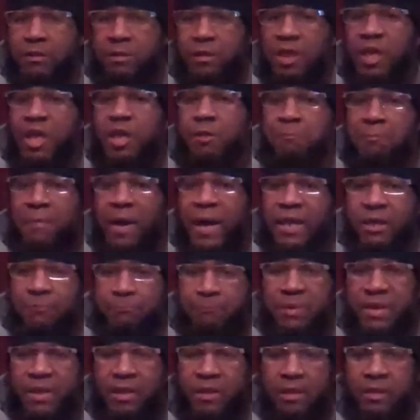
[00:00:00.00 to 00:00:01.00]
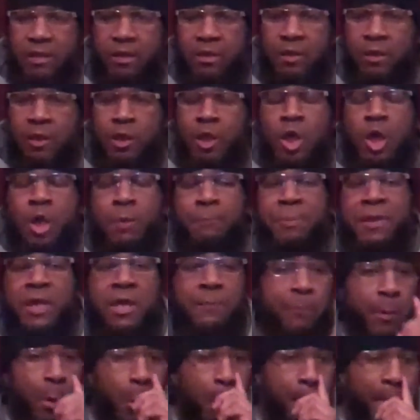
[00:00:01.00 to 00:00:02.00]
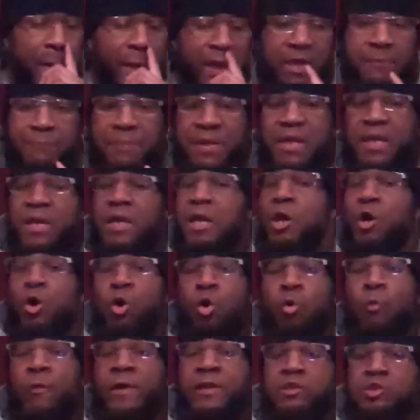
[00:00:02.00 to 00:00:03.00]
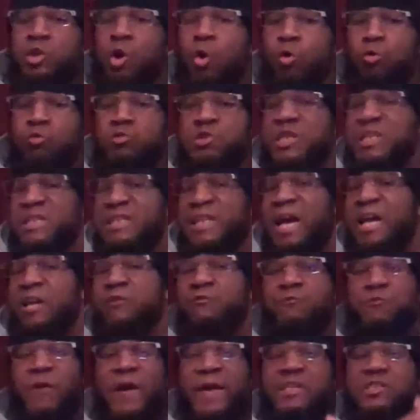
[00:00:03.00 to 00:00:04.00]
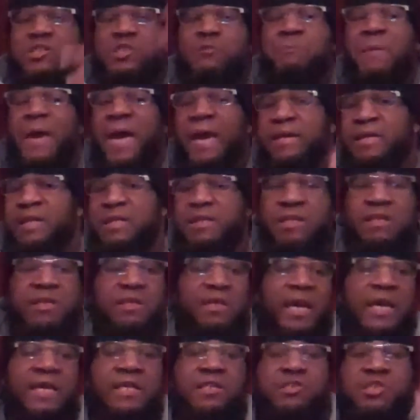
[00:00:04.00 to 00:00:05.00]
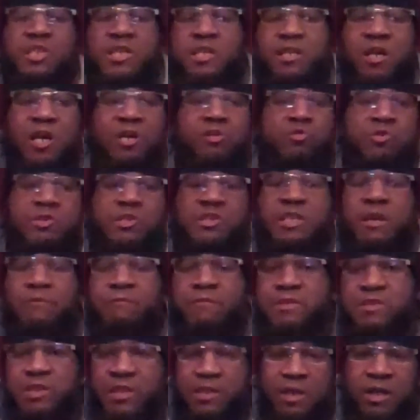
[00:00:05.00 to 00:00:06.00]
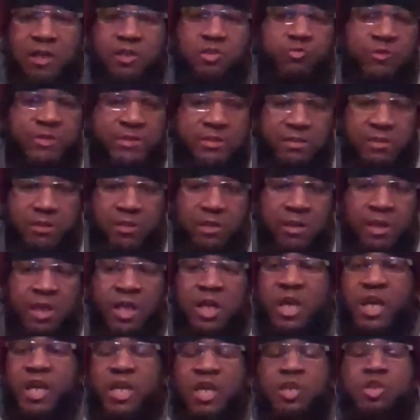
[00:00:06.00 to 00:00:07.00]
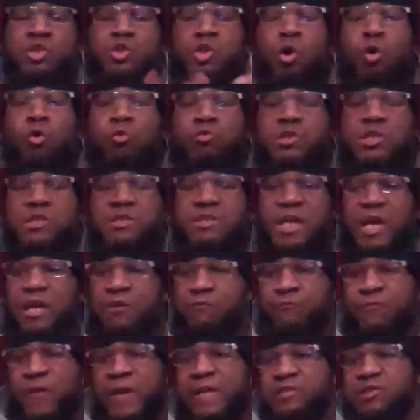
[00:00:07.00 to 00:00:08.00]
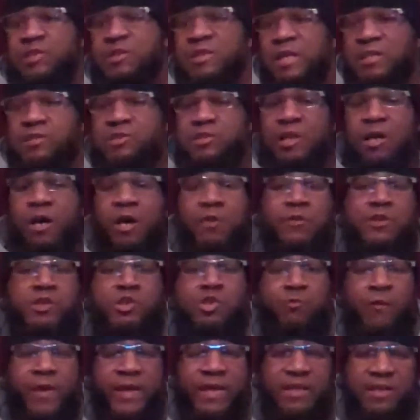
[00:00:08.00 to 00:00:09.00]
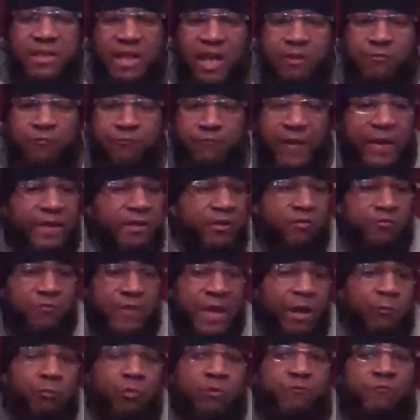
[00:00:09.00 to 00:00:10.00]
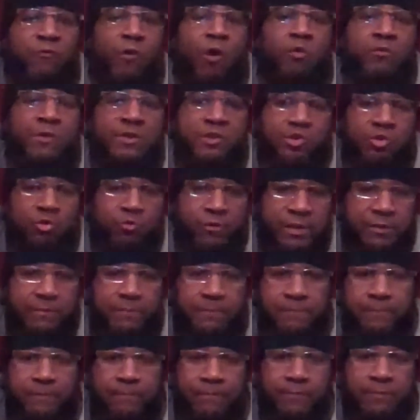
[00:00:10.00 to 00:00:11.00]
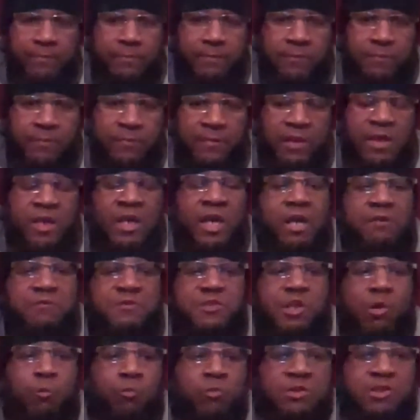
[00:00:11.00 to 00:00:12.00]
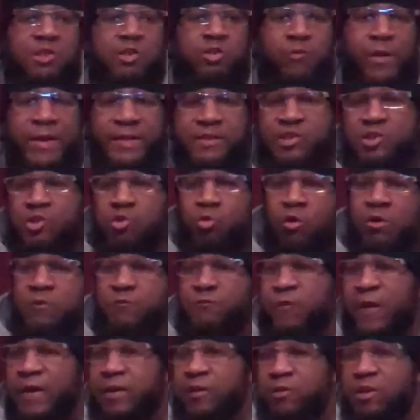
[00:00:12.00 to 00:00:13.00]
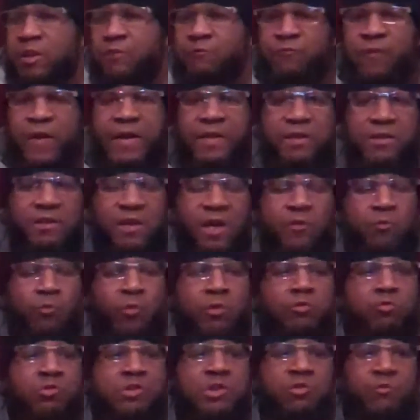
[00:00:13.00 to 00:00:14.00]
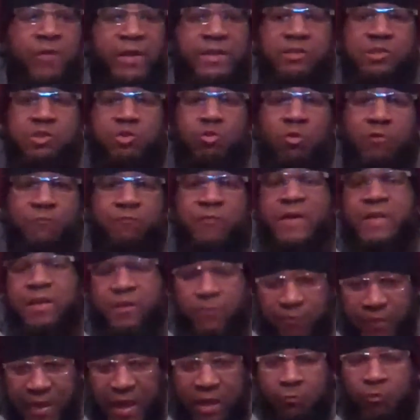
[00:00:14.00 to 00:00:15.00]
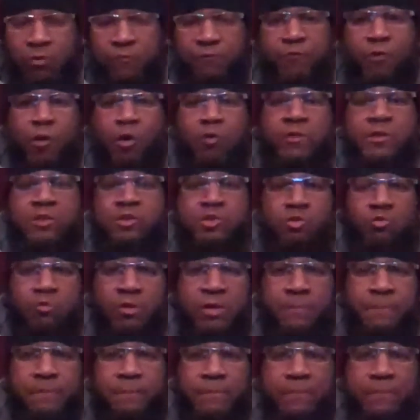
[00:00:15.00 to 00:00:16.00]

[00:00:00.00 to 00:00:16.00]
It might be People, maybe, who indulge in knife fights back in the 1800s, 1700s. Indulge in knife fights against the other trained knife fighter. That will fall into it. If someone's a great sword fighter and they're fighting another one who's a great sword fighter, that will fall into it.